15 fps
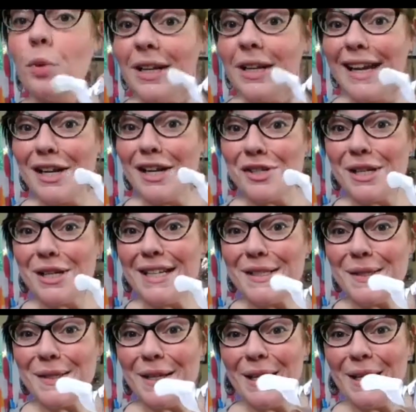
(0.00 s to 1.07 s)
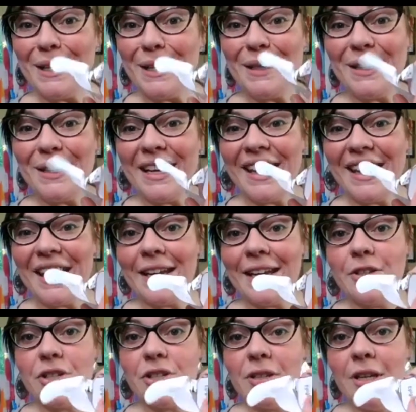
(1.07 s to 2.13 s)
When it actually gets
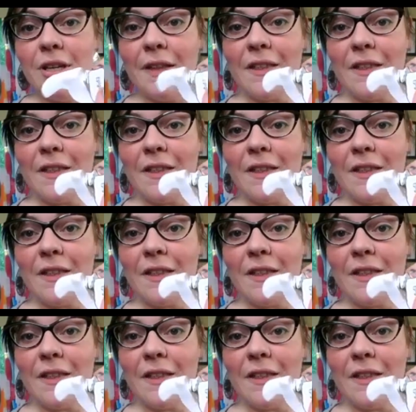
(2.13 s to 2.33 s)
engaged,